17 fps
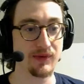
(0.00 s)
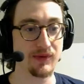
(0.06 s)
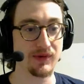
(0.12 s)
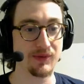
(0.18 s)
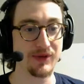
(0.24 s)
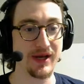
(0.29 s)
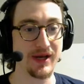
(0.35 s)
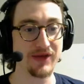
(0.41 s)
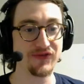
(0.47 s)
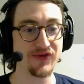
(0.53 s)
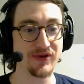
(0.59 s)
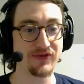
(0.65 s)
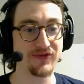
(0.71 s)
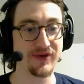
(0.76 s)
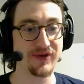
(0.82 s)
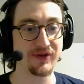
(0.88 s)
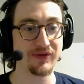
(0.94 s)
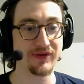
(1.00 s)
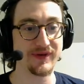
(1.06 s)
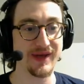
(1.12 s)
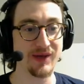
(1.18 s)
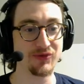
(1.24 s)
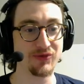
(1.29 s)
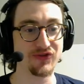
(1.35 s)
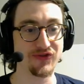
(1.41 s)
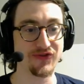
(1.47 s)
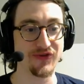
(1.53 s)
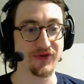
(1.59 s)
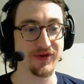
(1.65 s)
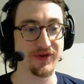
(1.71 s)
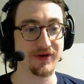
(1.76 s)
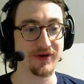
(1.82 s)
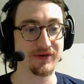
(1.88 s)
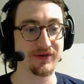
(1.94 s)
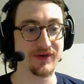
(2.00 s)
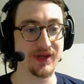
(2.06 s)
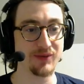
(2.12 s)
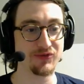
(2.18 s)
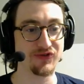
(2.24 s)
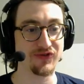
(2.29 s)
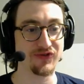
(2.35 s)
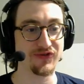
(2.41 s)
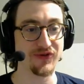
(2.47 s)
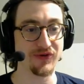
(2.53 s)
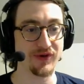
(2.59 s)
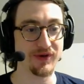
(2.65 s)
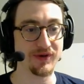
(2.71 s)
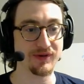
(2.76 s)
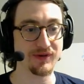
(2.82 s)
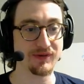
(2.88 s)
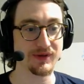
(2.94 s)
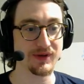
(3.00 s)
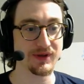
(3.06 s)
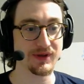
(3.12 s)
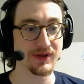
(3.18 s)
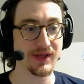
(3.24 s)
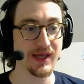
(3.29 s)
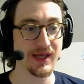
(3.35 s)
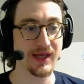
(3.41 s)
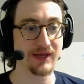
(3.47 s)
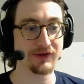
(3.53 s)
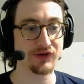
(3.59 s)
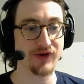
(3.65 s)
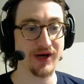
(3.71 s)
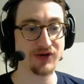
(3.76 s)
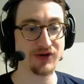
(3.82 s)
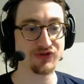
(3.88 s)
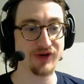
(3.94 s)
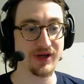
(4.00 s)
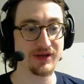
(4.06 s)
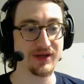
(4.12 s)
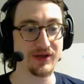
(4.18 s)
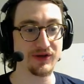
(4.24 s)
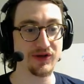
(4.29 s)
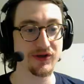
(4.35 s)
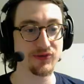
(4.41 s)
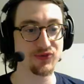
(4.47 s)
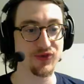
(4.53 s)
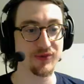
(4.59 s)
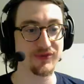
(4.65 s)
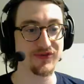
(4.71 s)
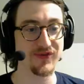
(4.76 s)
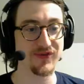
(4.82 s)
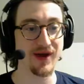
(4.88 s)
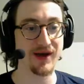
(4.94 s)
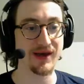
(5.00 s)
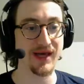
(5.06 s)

I mean, as you can see though, the damage is still there. The damage is still good. And Necrotic Strike Healing Absorb is not